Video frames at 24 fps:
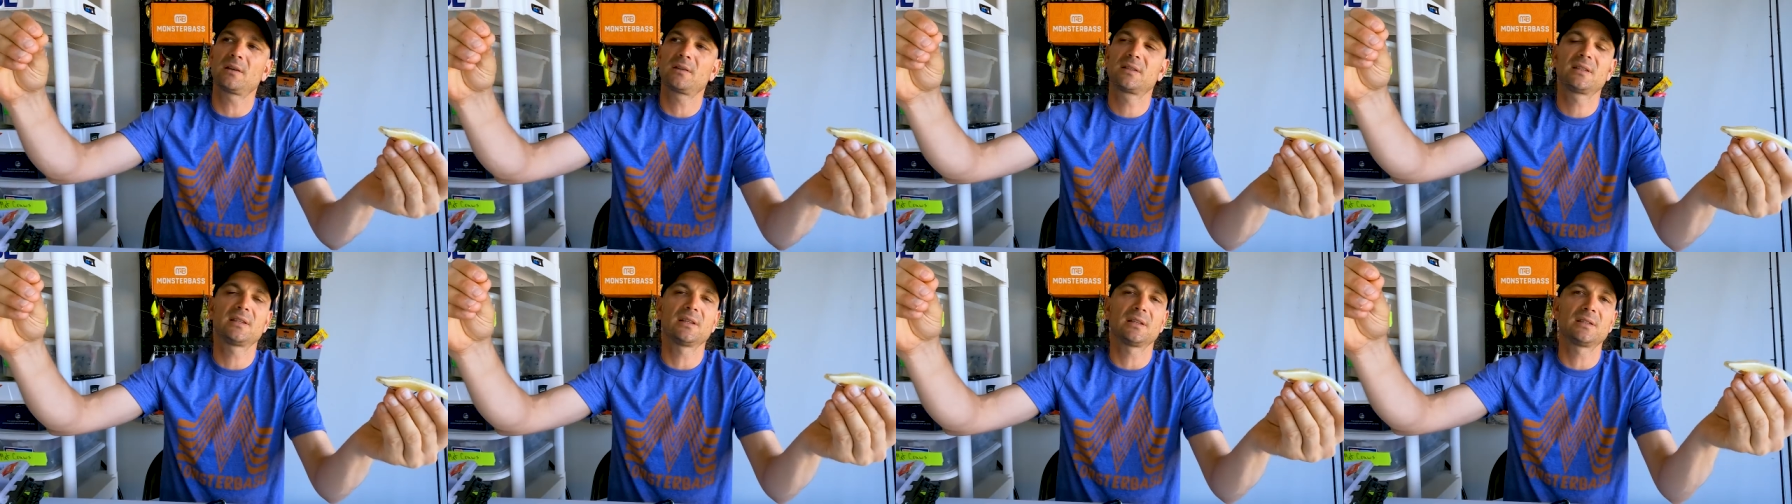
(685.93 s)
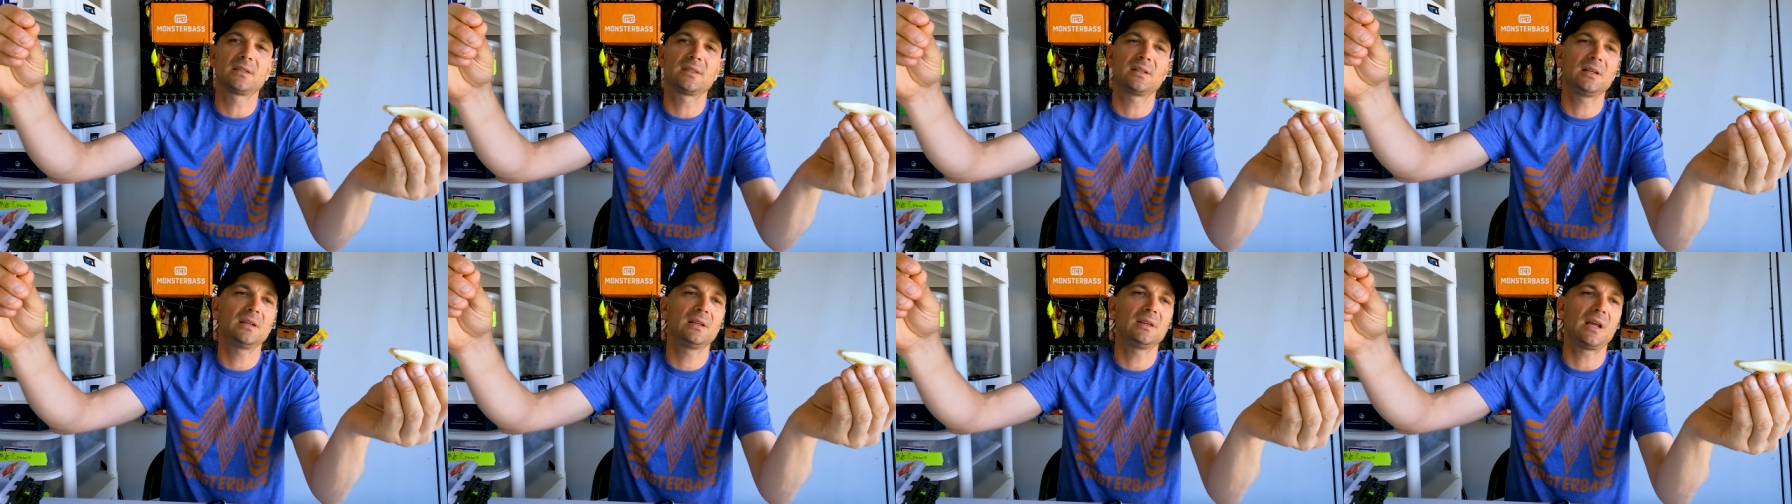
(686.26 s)

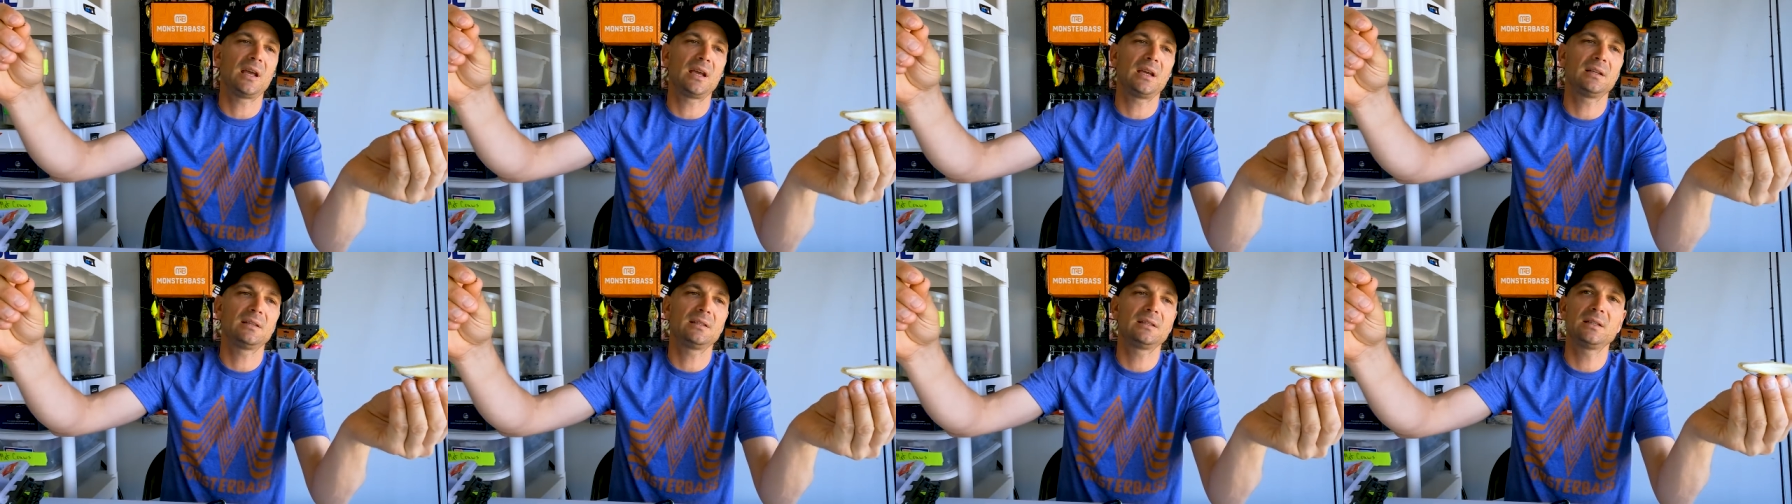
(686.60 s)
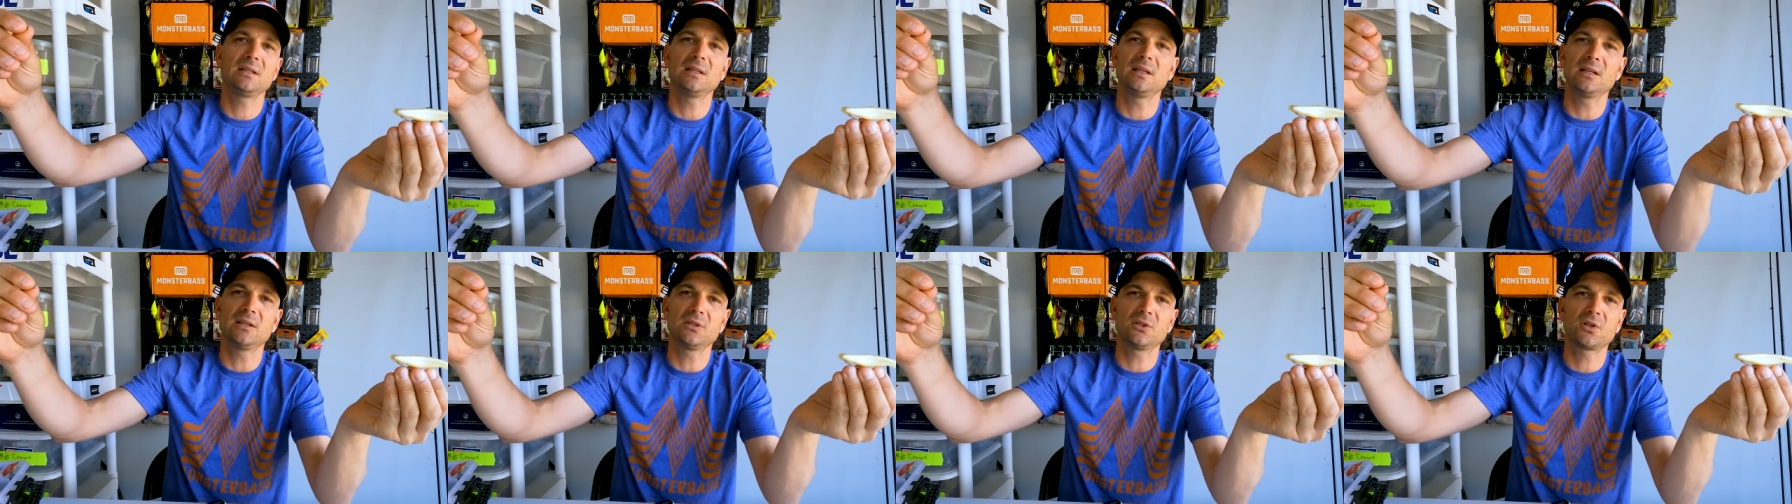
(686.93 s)
16 to
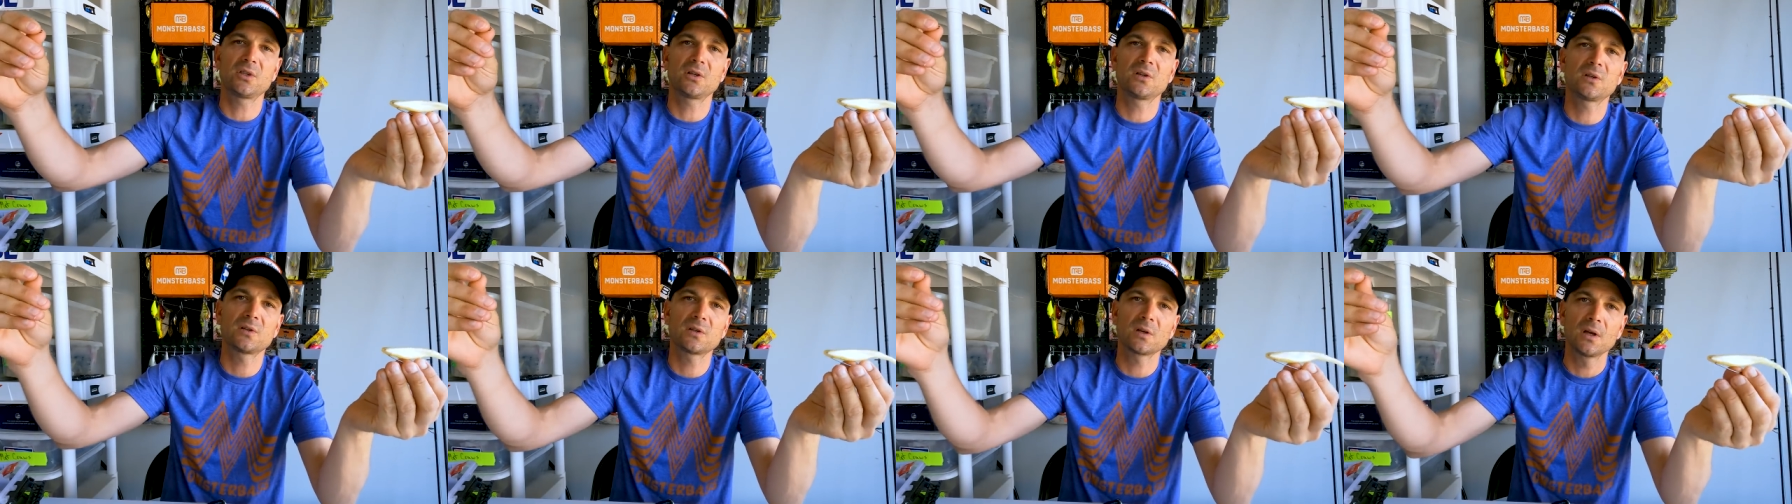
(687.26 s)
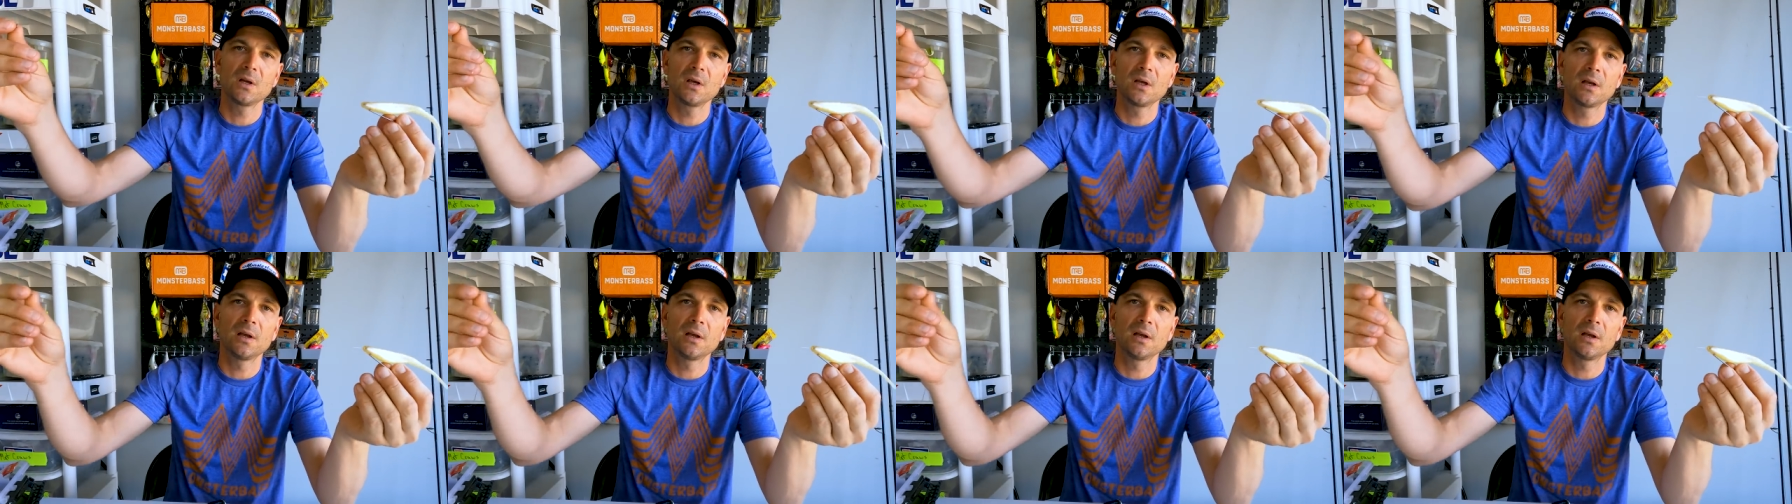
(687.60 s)
18 inches.